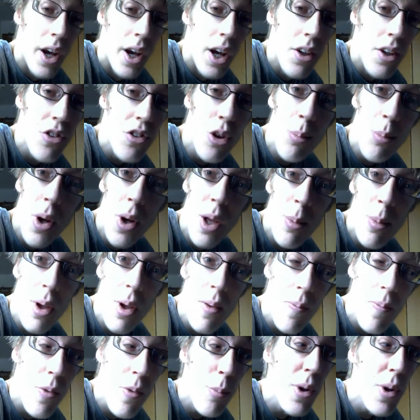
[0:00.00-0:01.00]
So maybe
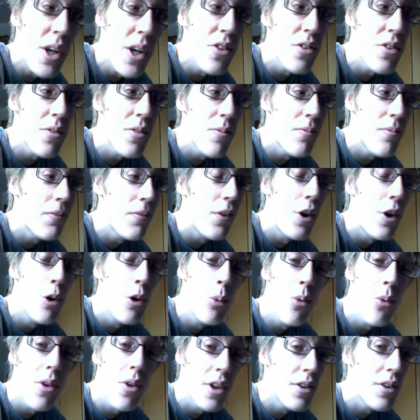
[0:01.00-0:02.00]
the best
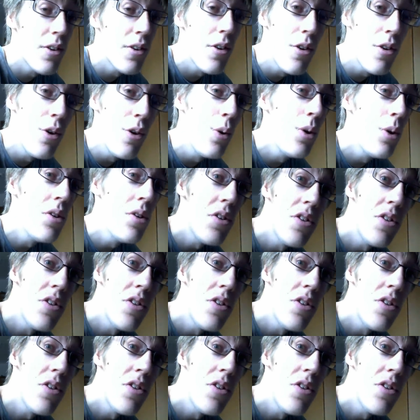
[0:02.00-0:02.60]
final thing to do is